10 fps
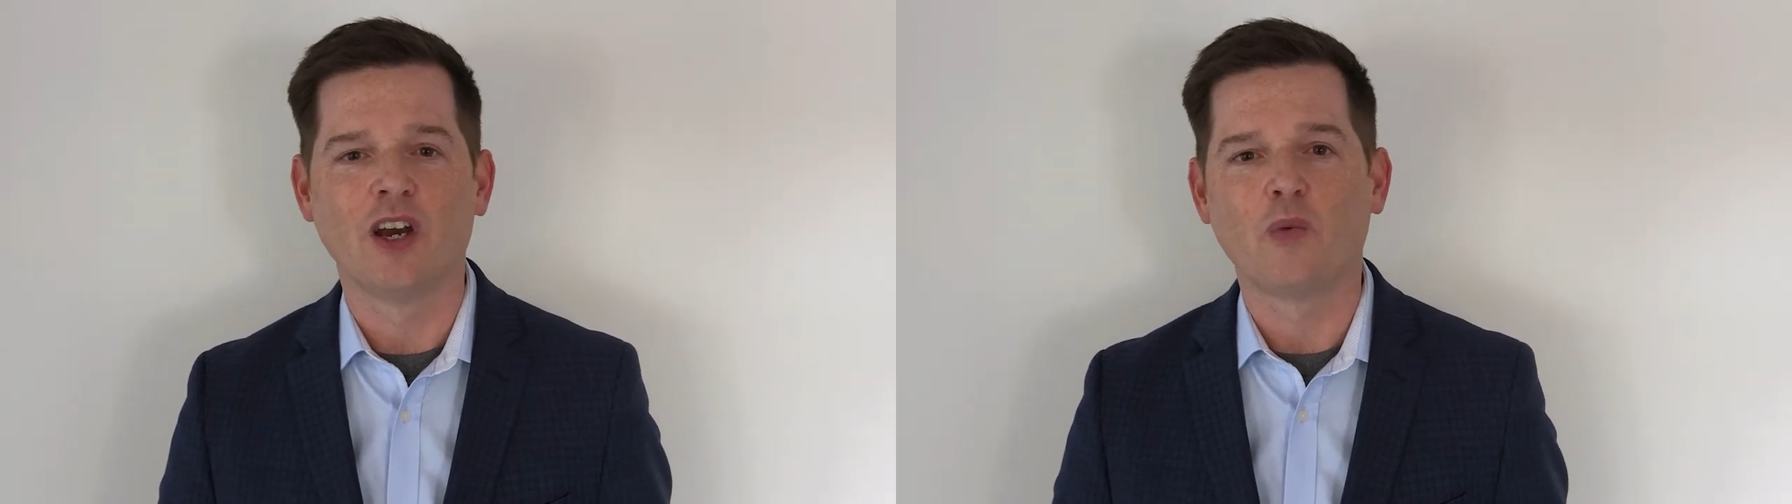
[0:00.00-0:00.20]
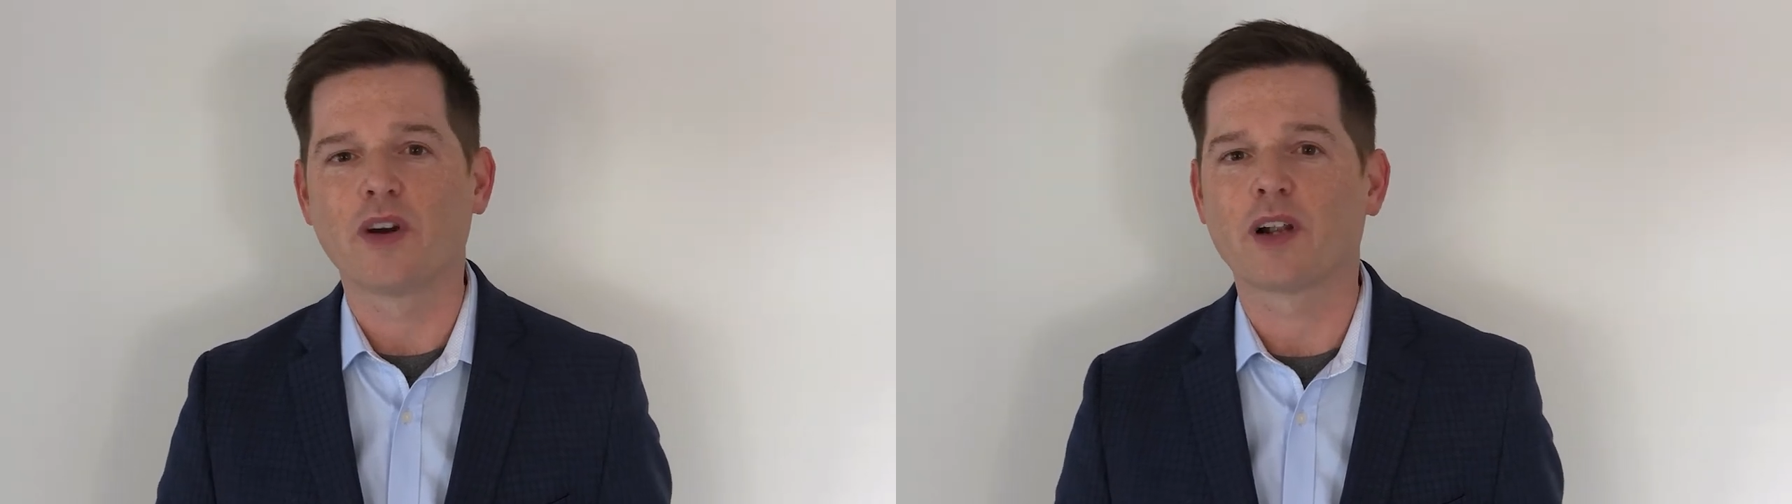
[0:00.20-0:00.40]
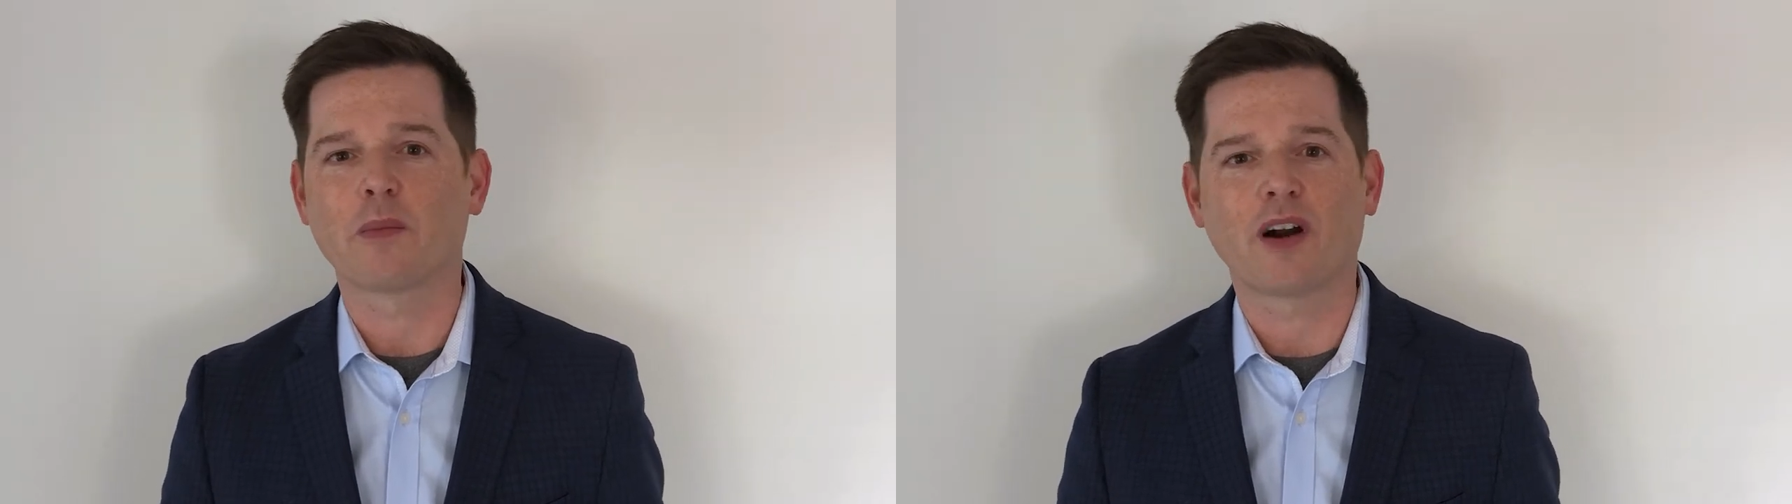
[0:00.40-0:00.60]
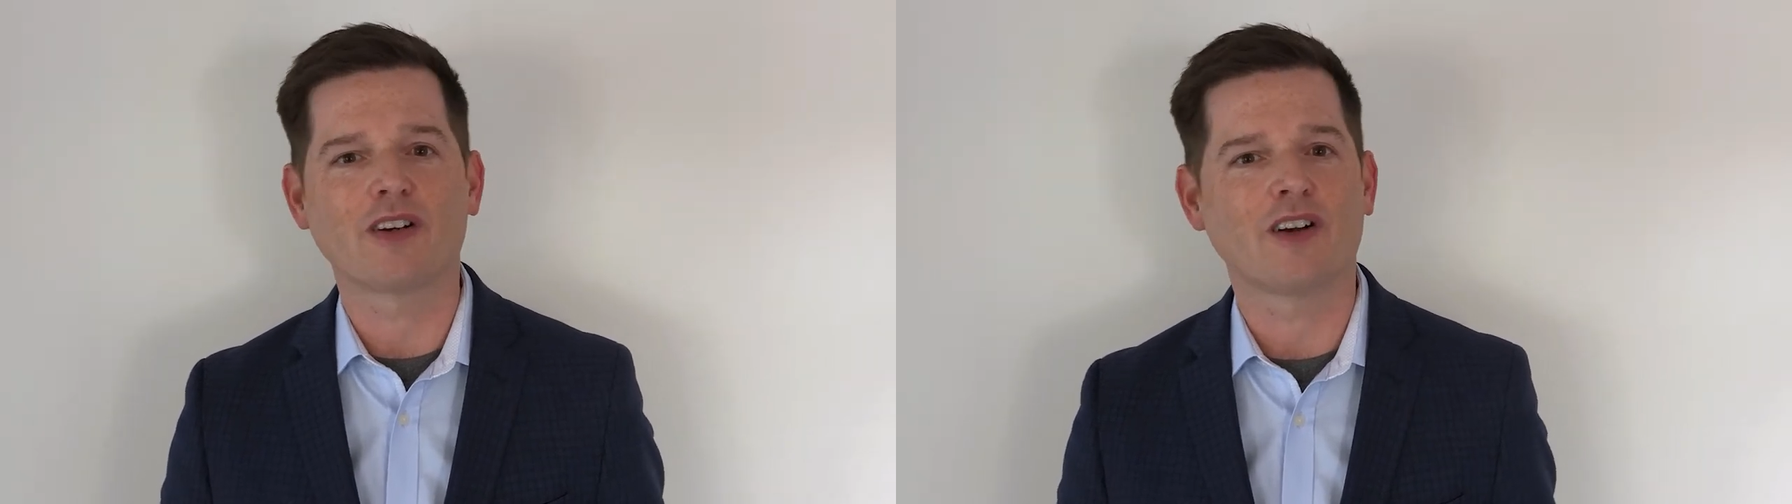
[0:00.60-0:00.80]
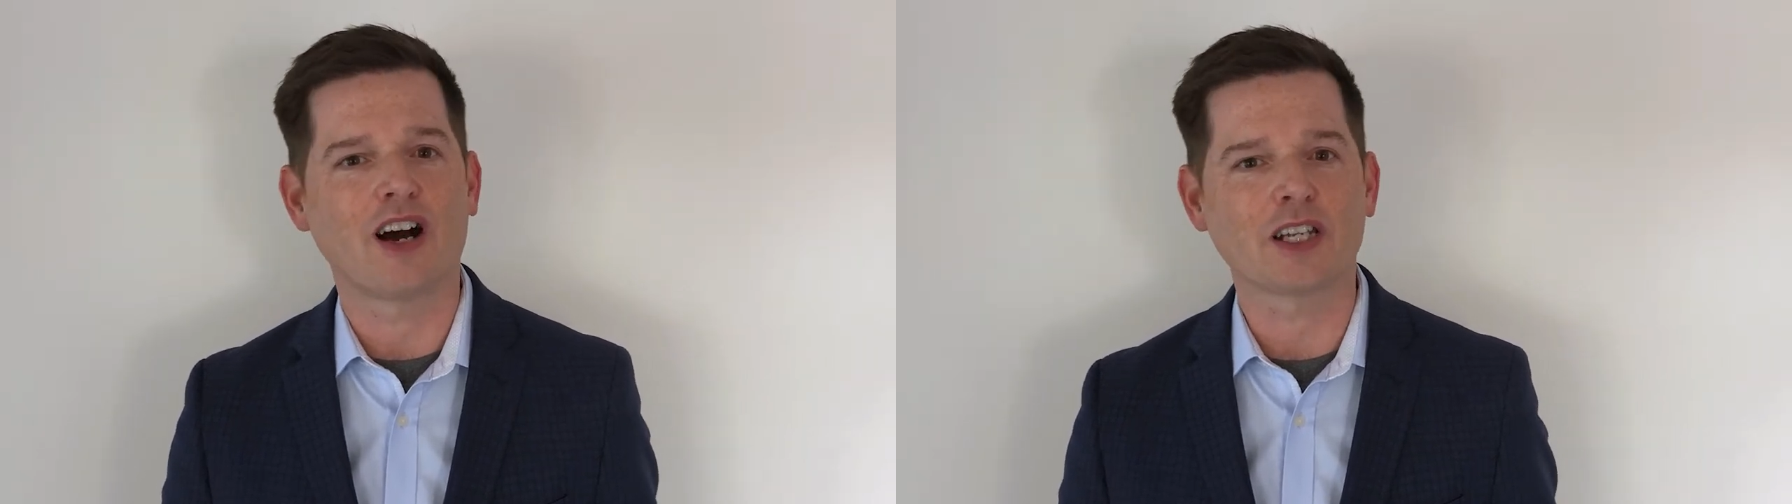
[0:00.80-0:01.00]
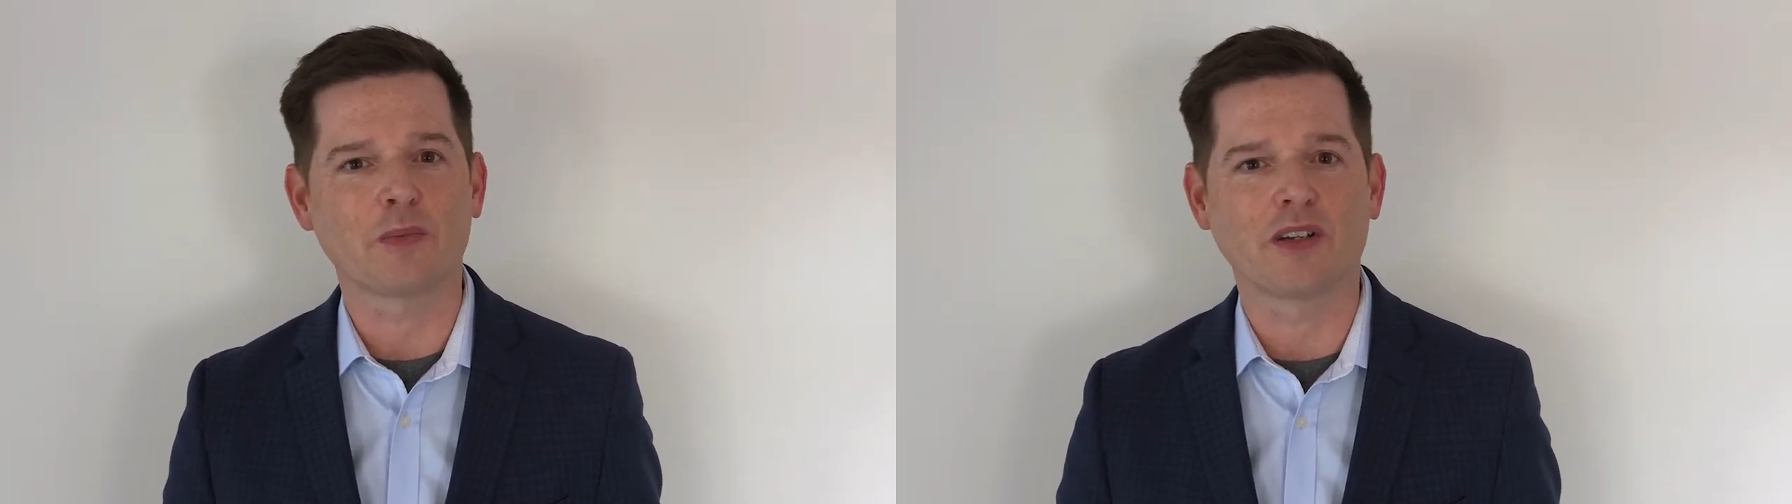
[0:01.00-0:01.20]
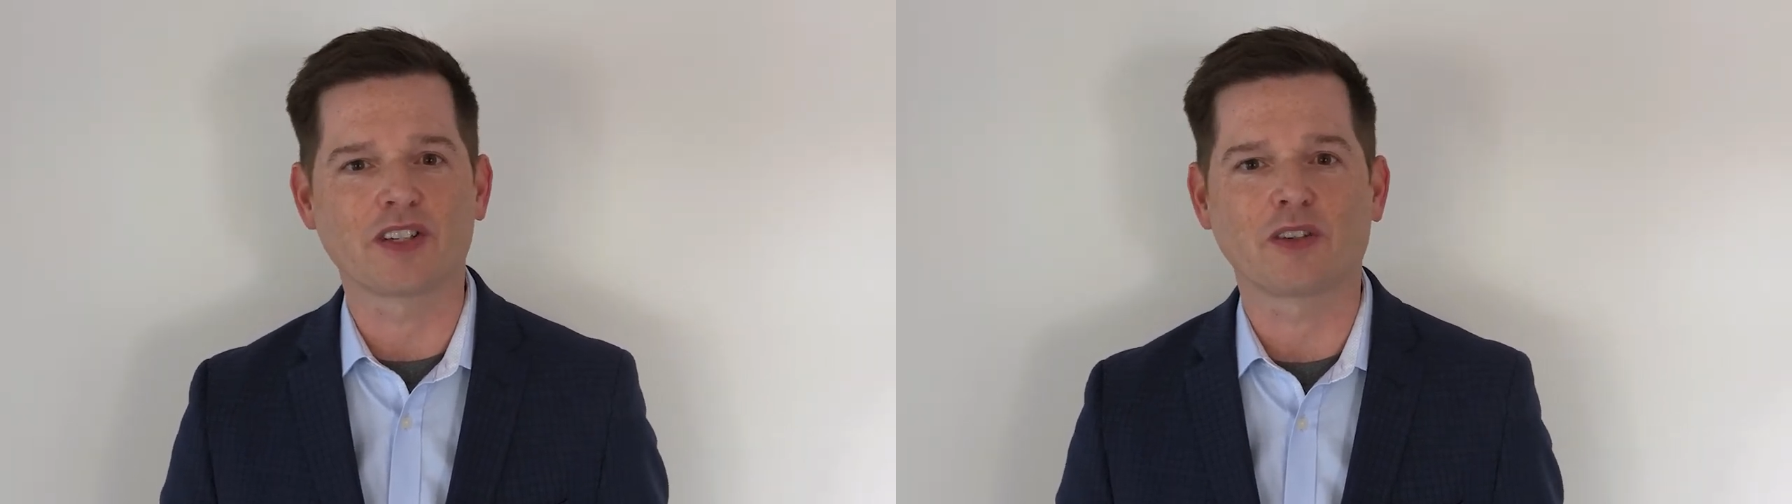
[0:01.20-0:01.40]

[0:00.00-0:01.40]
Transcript: with our partner hospitals